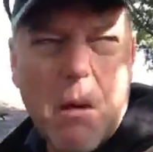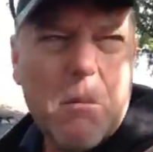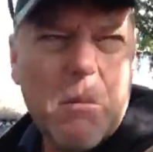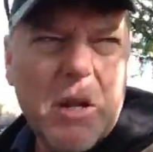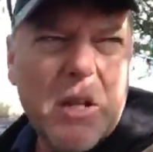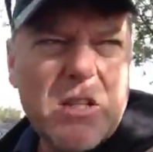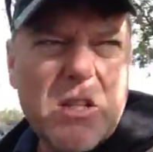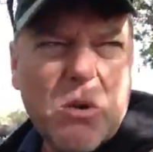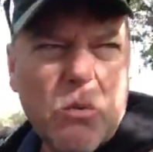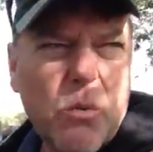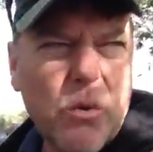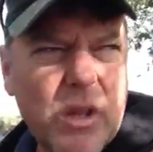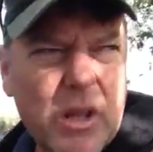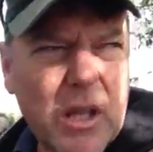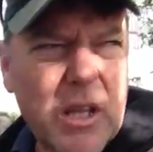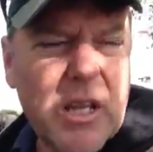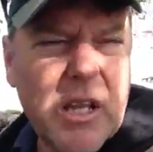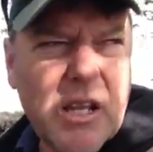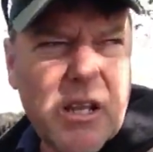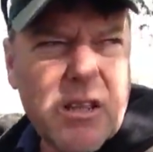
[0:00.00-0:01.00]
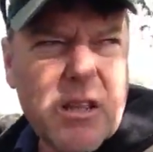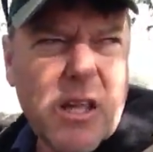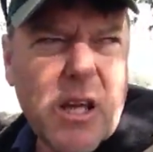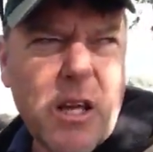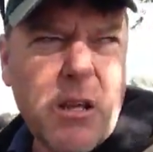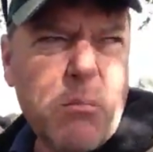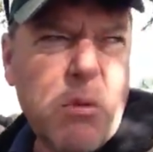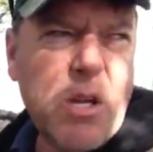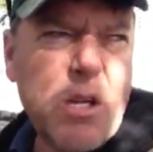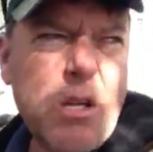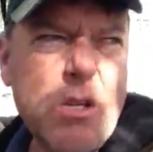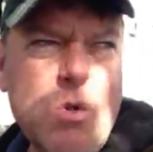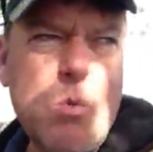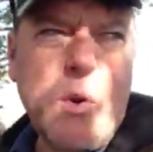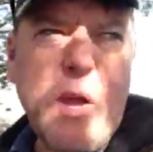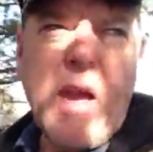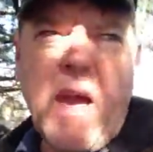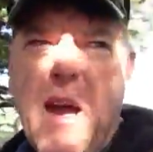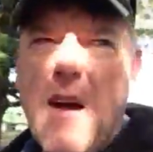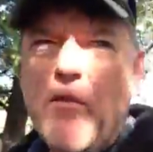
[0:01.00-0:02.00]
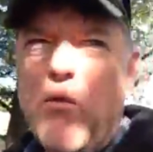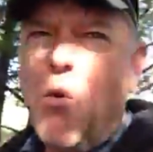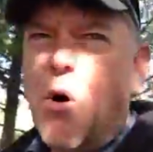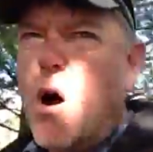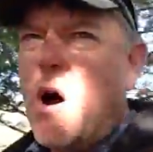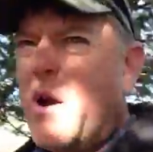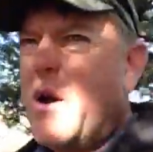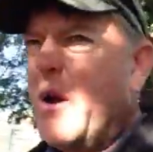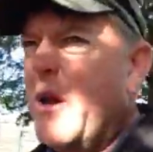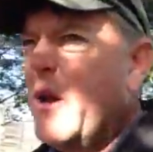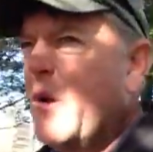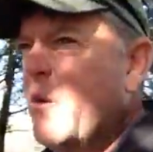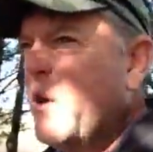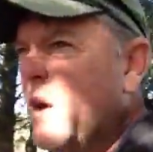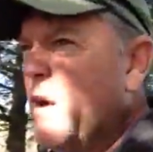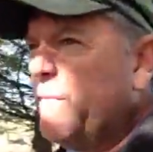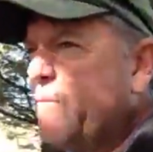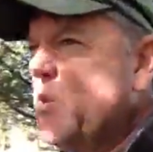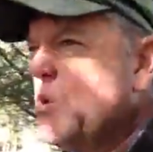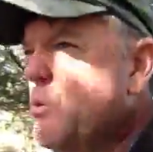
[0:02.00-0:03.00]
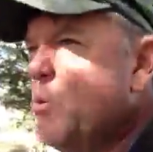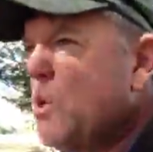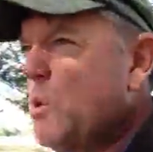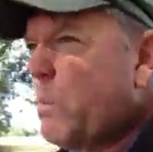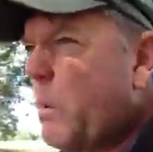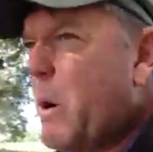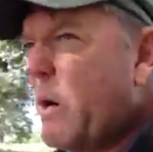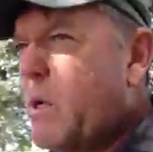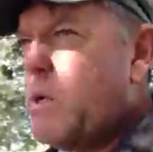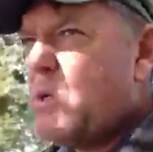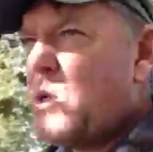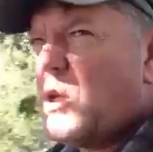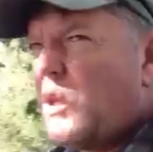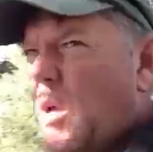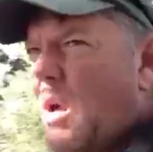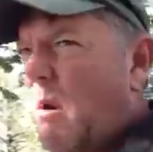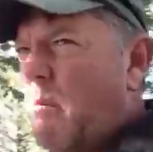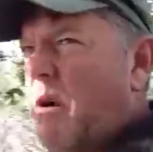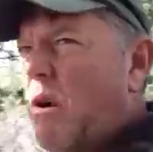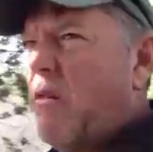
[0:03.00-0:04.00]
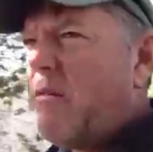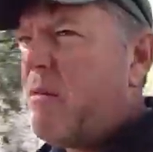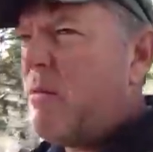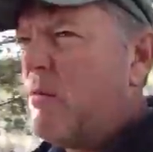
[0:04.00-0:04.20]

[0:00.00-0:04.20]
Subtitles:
But it's a really neat thing because we have water here. We have two springs that come out